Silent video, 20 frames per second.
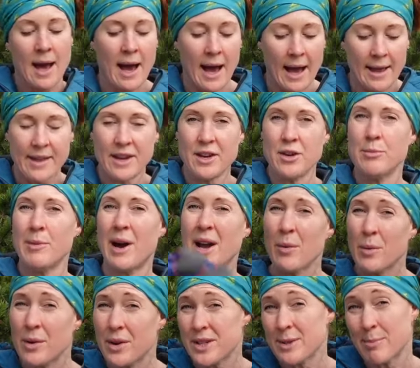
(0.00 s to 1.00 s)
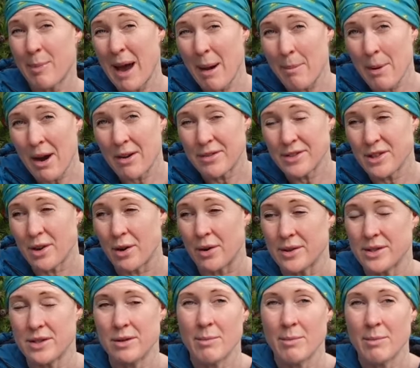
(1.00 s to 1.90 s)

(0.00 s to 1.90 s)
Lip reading: And then you might want a spare pair of socks.